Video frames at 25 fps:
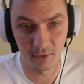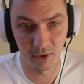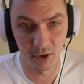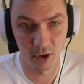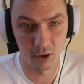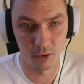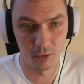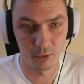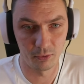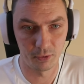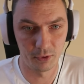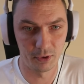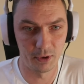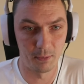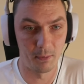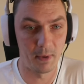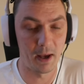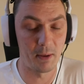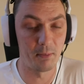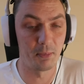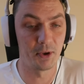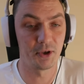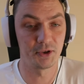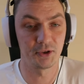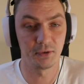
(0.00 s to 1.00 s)
you know, the
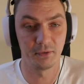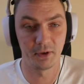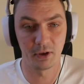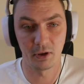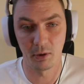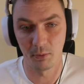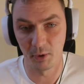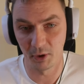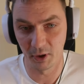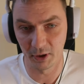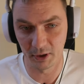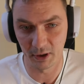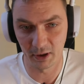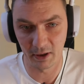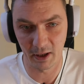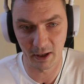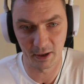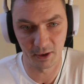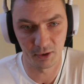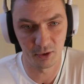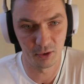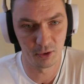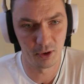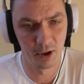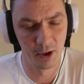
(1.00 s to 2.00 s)
members of the community that
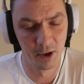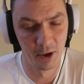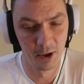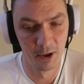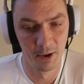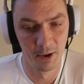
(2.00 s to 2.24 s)
you're